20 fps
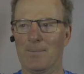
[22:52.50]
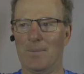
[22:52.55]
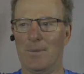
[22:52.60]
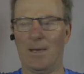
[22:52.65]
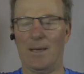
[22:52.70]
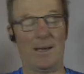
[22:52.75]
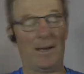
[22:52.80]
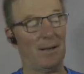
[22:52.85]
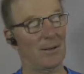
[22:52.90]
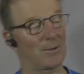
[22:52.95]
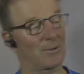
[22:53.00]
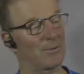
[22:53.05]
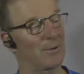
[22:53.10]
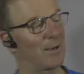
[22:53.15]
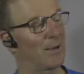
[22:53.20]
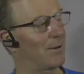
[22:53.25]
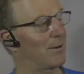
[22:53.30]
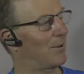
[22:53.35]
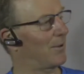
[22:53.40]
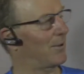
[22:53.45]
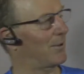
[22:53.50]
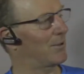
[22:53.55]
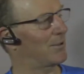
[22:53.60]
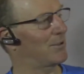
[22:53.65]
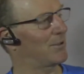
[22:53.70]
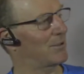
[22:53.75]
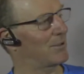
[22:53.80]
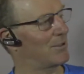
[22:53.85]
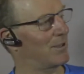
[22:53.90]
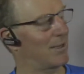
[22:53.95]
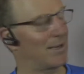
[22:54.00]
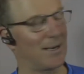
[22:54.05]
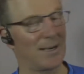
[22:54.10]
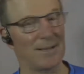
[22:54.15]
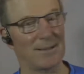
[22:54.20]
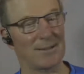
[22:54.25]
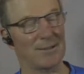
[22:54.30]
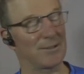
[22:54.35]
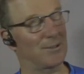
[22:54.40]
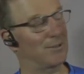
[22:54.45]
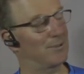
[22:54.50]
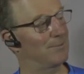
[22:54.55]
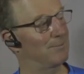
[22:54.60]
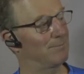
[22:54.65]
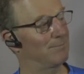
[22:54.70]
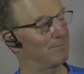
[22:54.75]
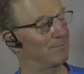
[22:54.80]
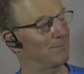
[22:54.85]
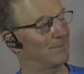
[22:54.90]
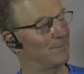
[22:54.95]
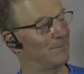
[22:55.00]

And I look around all these 60 guys and go,